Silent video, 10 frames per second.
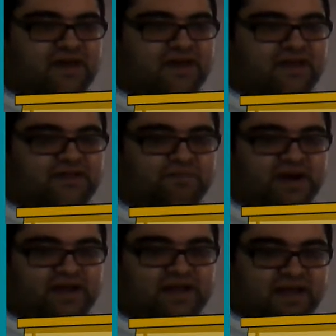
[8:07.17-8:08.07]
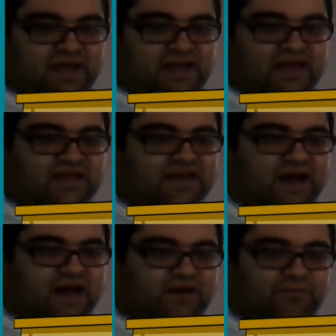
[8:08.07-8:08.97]
his
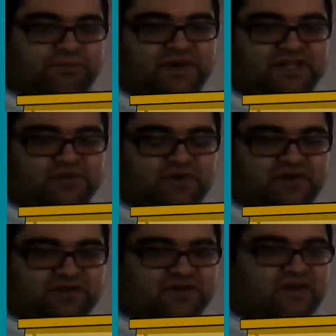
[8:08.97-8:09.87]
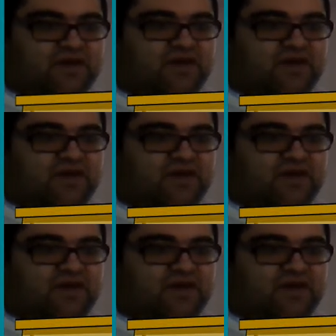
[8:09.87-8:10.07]
accomplishment